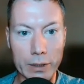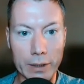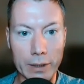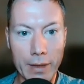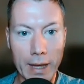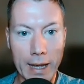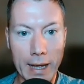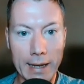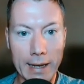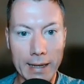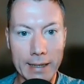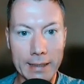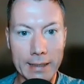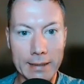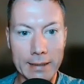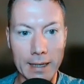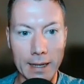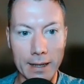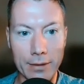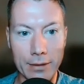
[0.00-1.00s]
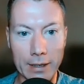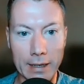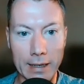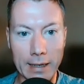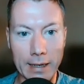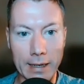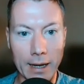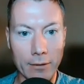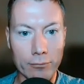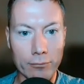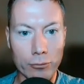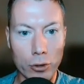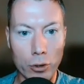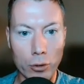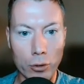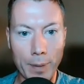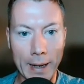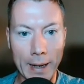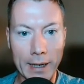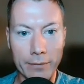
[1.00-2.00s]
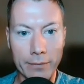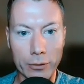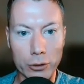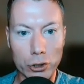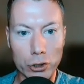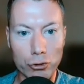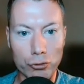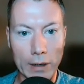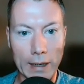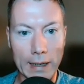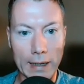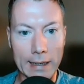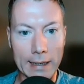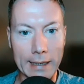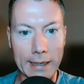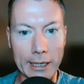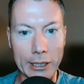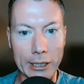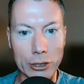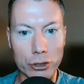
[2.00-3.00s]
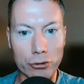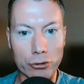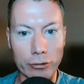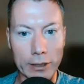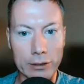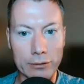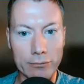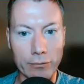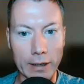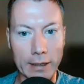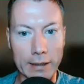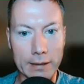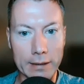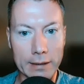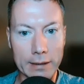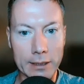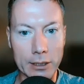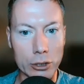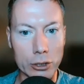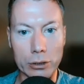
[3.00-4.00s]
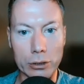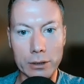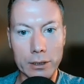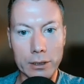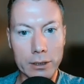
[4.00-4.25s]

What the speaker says: and that is the Royal Bank of Australia interest rate decision.